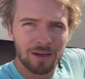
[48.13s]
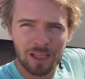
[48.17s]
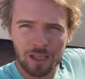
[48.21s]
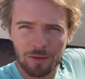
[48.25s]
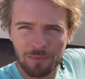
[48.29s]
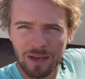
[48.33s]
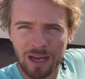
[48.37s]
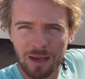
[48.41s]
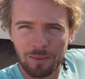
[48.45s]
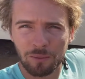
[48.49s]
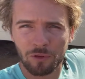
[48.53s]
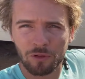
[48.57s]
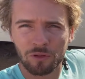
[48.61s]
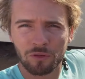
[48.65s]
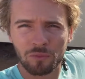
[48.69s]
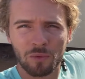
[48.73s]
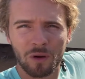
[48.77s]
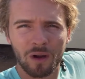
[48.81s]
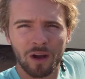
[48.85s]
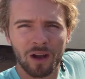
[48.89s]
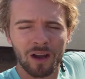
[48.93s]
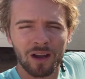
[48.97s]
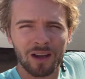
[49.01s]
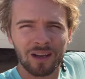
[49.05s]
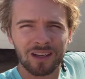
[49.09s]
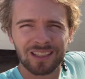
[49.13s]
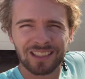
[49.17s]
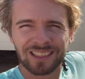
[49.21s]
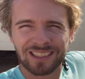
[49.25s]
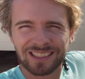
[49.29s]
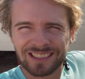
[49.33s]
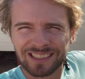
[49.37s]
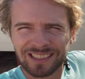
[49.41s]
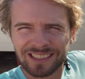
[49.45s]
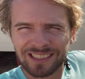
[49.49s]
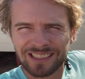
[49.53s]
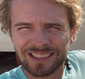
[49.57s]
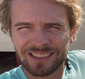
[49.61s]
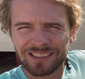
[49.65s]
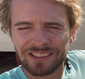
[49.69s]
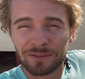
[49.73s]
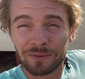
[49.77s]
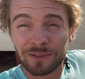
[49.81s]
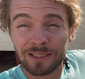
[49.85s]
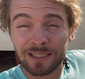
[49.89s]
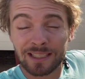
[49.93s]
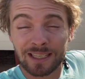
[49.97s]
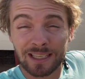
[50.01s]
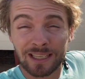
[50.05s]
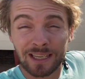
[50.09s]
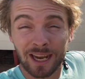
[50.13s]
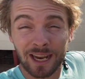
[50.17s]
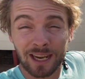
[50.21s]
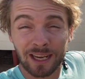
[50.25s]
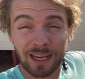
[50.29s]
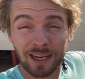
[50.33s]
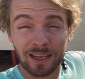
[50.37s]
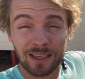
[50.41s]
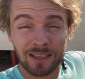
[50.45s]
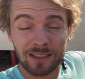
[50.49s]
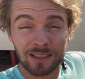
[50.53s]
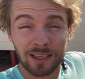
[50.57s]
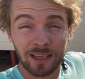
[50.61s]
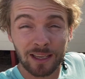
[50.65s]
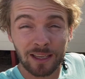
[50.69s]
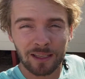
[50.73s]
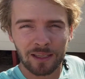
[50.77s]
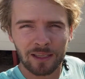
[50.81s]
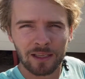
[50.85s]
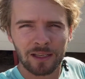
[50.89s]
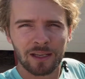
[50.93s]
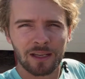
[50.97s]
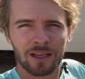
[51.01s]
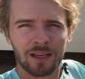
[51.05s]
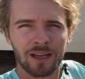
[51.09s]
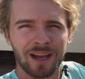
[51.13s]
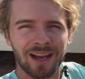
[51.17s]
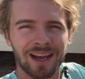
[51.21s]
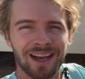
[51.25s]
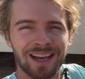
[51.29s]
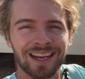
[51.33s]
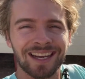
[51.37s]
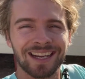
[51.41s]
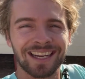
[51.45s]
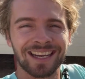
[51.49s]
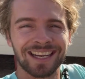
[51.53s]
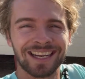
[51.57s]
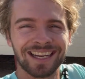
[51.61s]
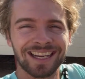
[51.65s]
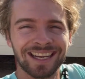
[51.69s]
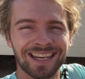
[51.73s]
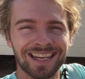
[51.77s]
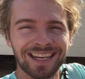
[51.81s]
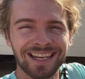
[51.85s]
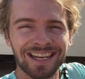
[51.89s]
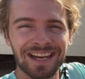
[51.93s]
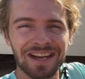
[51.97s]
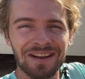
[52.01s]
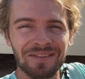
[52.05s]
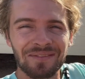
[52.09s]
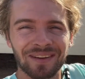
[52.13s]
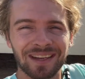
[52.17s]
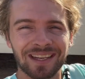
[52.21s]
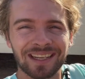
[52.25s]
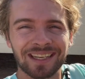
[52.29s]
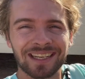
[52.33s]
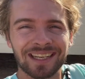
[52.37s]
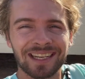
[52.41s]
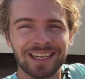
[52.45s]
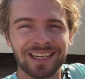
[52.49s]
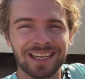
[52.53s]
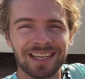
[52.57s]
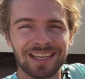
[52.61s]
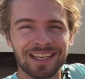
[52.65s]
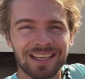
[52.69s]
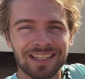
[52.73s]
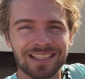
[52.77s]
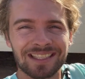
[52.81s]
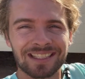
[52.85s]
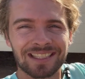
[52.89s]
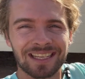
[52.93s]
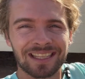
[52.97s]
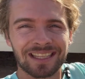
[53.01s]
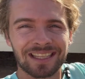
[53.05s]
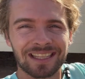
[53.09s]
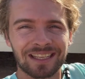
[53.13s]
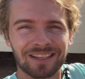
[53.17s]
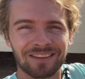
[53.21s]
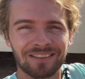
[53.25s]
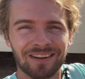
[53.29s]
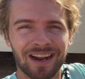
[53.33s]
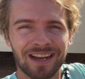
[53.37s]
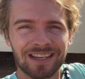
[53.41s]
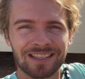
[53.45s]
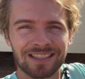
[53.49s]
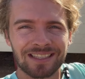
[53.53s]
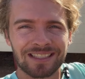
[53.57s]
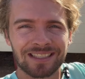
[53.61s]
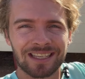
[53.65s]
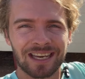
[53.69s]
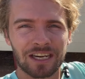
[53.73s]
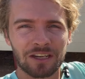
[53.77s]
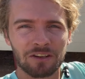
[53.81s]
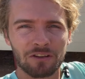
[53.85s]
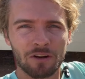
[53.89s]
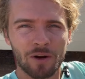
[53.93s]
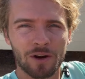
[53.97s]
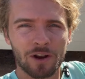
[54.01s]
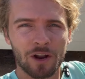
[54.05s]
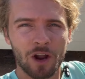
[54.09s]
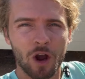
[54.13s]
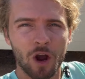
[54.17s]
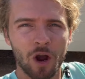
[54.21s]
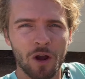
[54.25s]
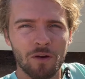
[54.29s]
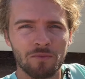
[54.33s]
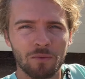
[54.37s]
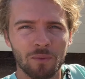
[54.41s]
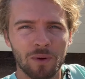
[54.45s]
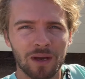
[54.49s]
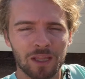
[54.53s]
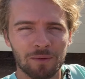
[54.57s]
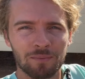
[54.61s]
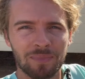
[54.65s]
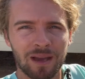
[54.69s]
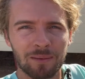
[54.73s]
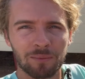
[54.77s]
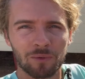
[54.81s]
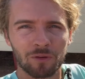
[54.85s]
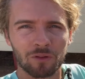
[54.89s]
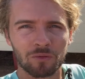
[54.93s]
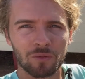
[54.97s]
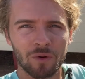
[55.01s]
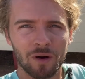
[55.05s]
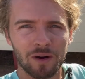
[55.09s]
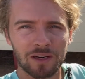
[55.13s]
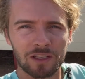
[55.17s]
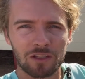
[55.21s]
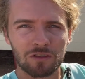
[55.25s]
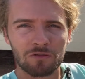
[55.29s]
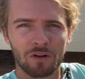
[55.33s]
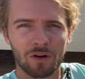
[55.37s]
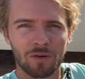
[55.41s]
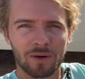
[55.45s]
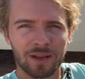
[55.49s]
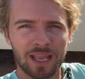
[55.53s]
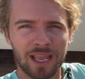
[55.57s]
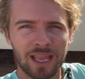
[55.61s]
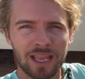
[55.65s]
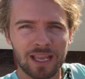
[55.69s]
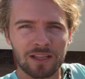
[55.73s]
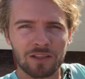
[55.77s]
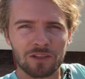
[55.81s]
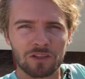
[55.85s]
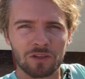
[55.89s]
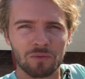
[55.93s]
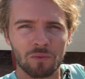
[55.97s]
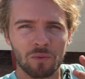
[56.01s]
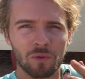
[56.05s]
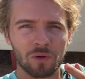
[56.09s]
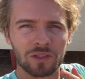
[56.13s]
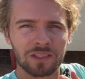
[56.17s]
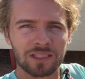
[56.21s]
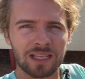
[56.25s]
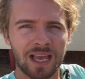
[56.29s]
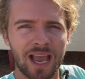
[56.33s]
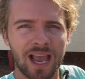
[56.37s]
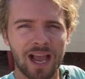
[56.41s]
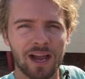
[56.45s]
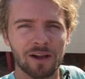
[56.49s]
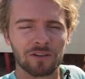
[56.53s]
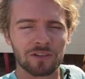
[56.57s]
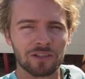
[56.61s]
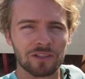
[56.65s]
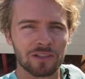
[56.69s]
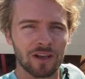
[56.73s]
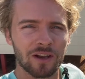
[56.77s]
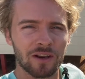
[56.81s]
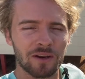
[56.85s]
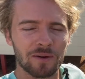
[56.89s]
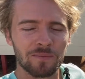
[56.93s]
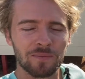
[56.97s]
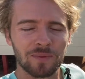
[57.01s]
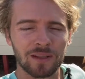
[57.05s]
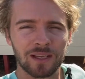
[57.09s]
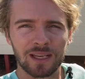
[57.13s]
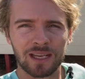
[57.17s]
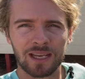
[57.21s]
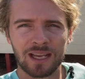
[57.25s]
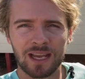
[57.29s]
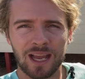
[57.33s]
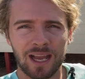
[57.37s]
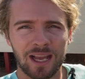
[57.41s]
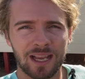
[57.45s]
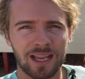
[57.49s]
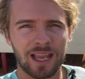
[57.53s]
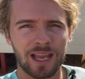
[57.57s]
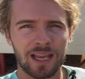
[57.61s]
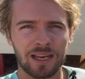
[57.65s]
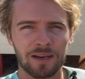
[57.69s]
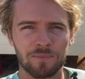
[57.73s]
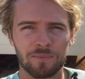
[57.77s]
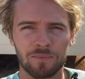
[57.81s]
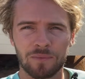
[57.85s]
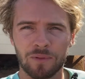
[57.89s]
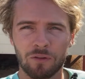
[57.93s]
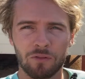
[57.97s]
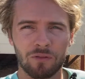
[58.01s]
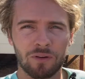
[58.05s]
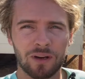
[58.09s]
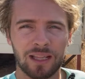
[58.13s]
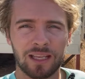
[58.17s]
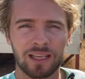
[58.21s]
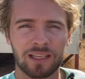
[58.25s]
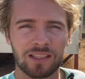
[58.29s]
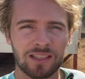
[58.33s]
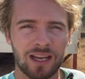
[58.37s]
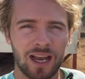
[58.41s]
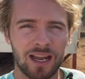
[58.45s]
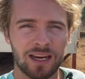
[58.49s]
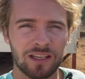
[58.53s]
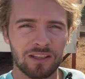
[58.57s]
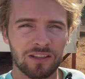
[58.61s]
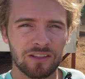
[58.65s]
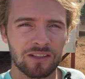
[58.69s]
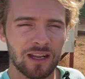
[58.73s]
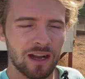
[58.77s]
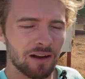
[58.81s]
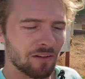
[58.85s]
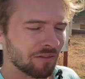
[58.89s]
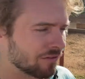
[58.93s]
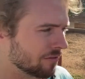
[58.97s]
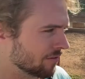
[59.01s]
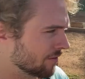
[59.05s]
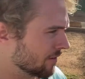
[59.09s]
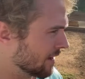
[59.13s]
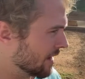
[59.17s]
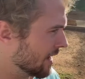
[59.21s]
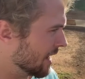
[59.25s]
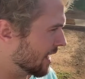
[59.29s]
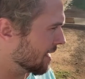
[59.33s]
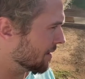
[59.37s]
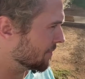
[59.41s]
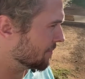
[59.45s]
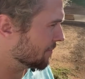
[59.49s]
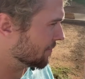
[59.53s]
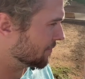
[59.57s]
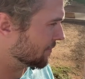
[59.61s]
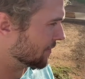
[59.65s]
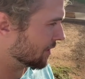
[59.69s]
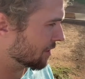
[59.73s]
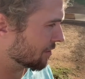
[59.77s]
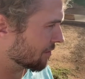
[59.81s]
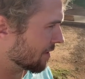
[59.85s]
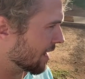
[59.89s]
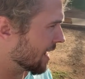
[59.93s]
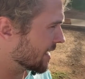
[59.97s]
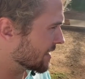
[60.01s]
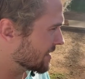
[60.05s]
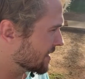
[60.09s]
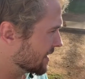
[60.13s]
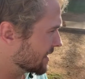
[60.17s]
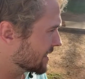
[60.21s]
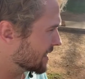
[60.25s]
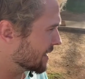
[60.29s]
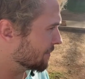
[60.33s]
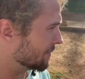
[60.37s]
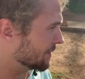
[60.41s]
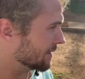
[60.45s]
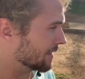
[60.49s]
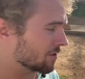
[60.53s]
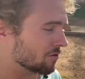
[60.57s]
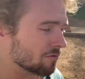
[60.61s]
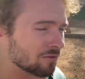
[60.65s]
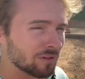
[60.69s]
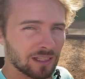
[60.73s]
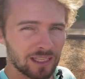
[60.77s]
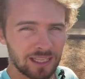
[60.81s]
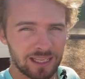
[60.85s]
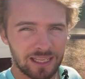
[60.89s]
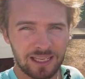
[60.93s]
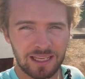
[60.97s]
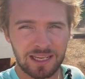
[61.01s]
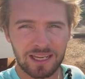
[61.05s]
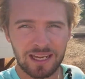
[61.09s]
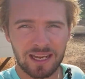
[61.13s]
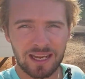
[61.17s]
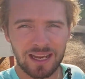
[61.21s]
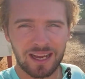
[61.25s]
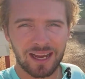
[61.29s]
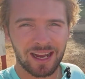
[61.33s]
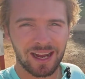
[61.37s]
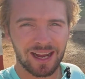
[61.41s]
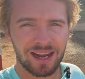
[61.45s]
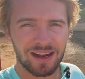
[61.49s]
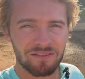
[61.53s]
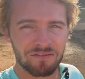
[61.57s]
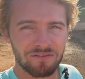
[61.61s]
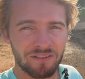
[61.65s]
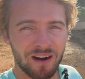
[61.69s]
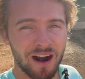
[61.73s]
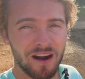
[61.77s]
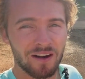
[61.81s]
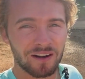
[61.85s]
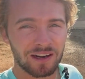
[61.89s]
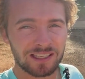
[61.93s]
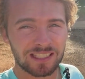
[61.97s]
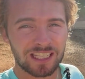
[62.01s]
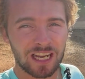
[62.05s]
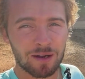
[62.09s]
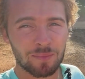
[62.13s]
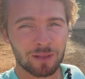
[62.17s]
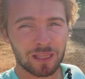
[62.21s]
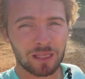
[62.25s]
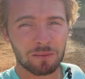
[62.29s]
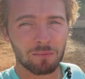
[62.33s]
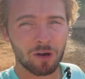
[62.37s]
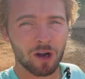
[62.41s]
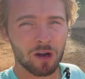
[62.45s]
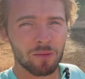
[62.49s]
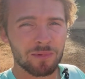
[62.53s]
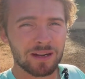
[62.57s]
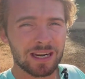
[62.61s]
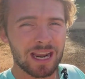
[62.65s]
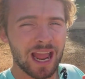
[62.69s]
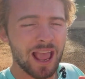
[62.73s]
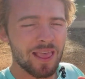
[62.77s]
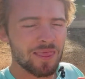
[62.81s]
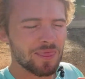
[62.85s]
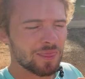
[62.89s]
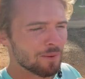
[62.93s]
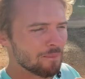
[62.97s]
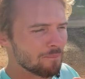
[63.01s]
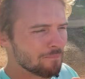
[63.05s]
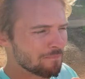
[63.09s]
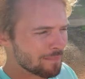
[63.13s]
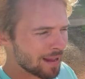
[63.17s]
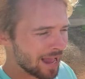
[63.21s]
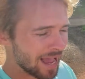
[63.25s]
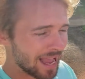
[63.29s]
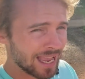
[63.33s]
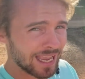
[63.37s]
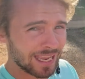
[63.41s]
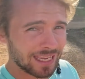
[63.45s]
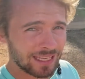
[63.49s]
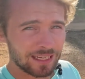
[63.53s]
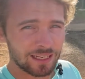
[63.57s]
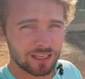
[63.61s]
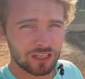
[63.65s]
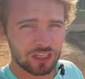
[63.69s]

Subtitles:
where the pebbles were. Squinty, I can't see. But you can see that the grass has started growing over where the pebbles were, and it's growing in towards the house. So again, really exciting stuff. The grass is something that's really firing us up at the moment, and the main